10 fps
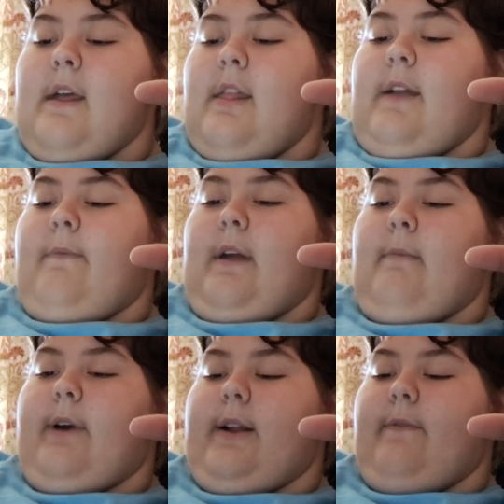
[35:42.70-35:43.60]
something
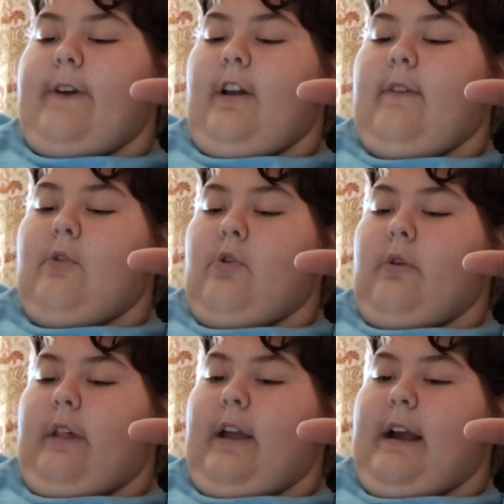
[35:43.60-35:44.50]
I'm going to fix real
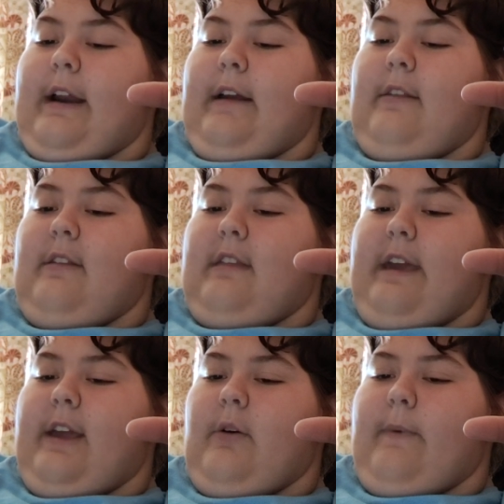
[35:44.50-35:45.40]
quick. I need to
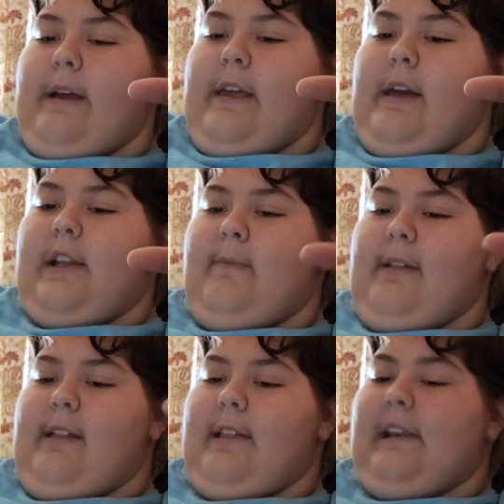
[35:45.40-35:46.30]
take away
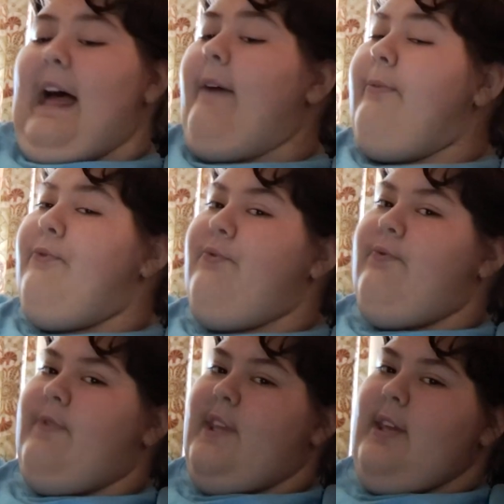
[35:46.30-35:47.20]
Eclipse's
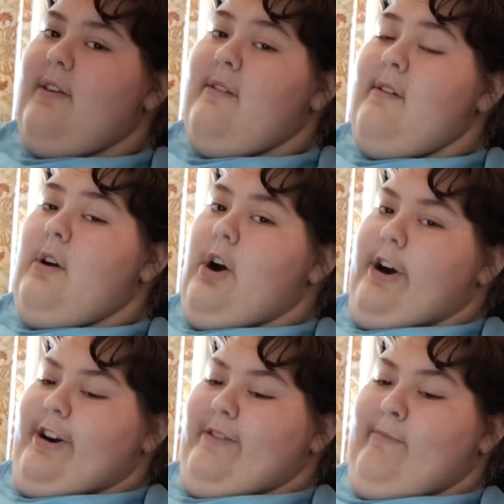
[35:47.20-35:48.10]
left
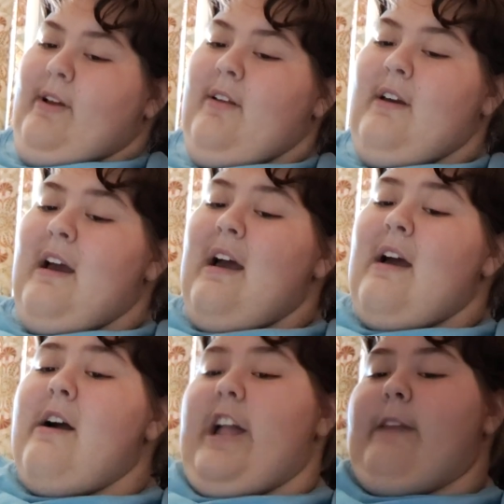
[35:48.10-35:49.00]
arm.
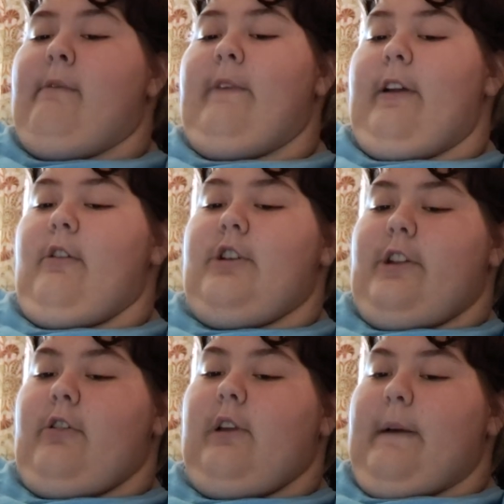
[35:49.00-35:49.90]
I did my research.
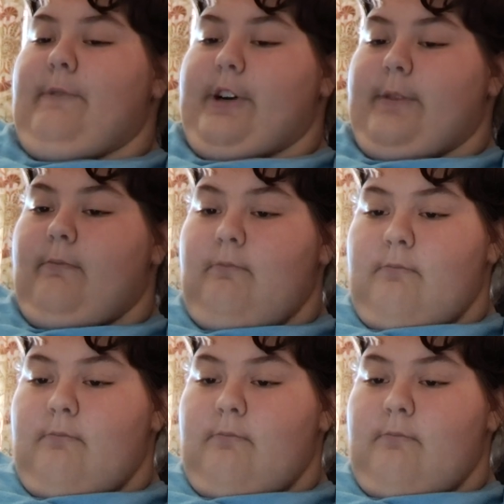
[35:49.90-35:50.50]
It's her left arm.